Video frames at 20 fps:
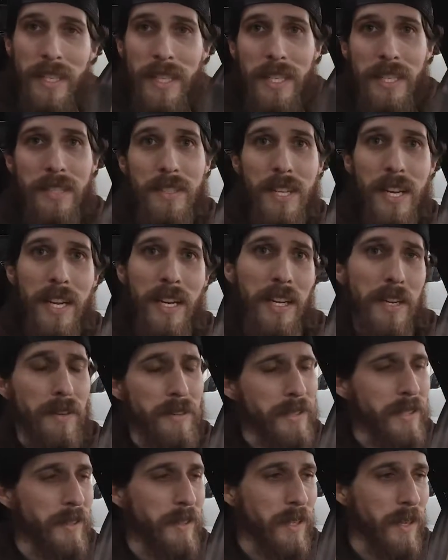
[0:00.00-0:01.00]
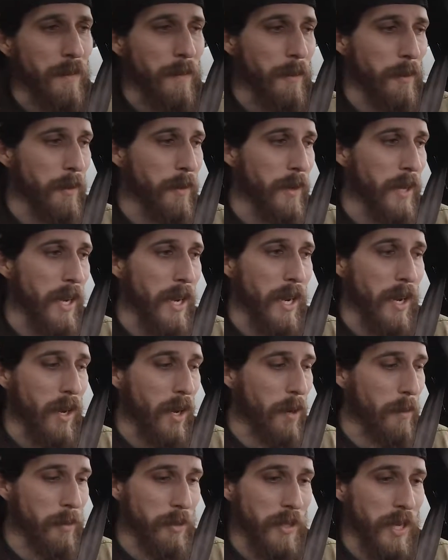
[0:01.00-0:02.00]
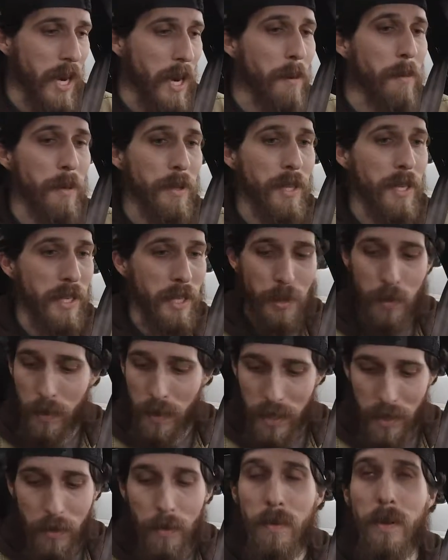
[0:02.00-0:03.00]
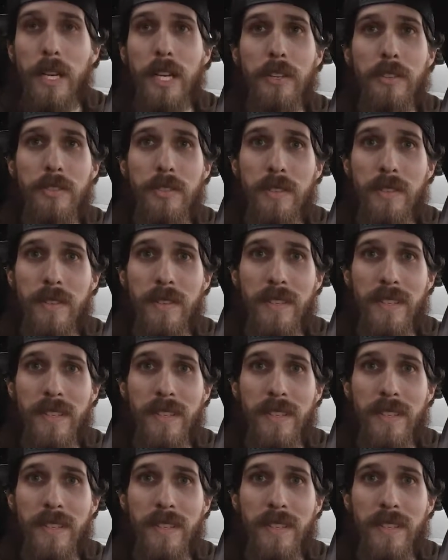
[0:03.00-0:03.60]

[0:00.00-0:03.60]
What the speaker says: each side, get yourself comfortable. Almost everything is within reach.